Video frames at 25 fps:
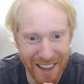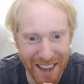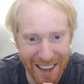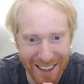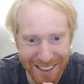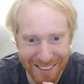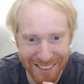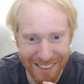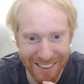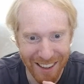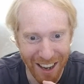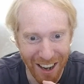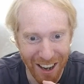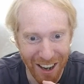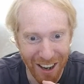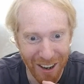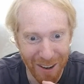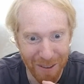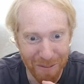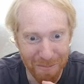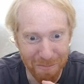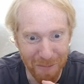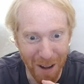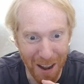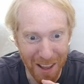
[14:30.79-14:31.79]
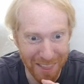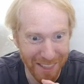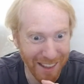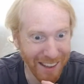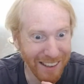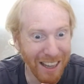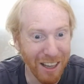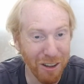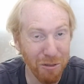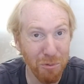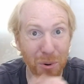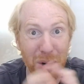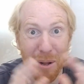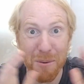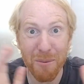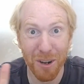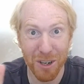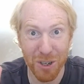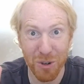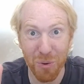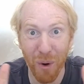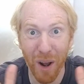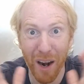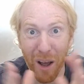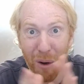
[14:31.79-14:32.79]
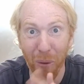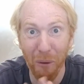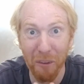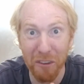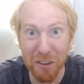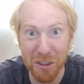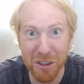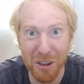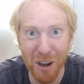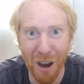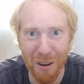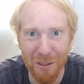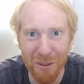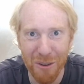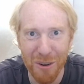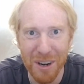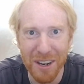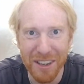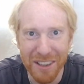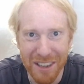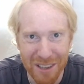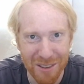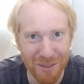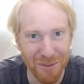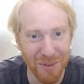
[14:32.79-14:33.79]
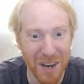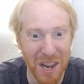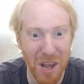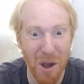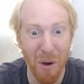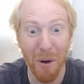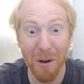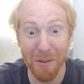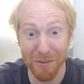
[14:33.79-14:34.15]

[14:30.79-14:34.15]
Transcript: that, I think that's pretty much what I wanted to cover in this video.